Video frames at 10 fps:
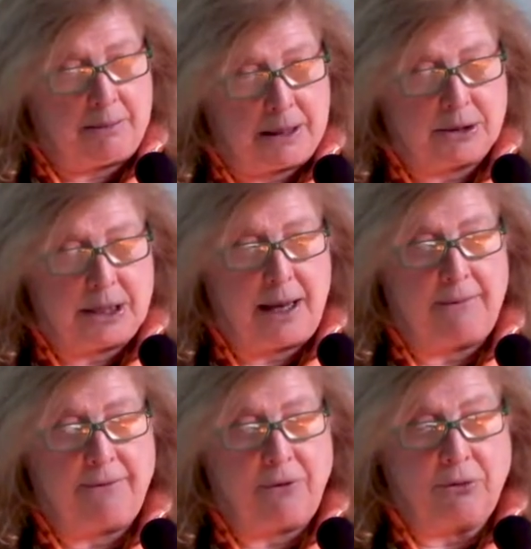and Percier
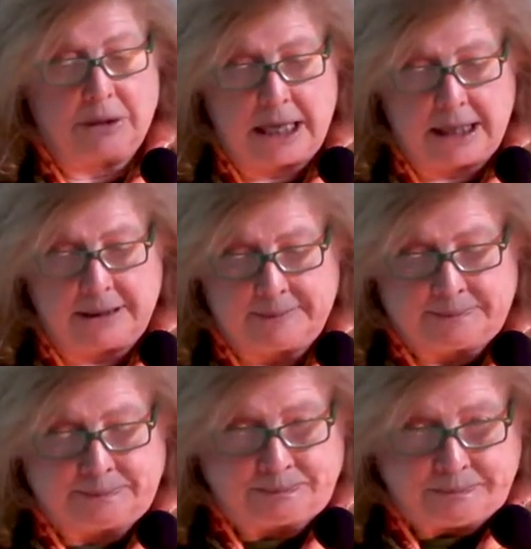and Fontaine
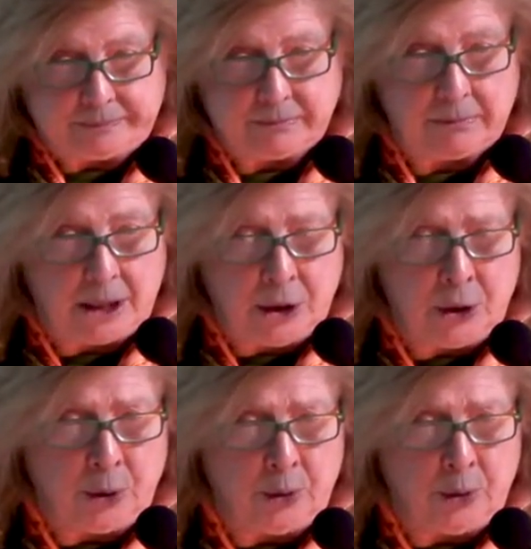who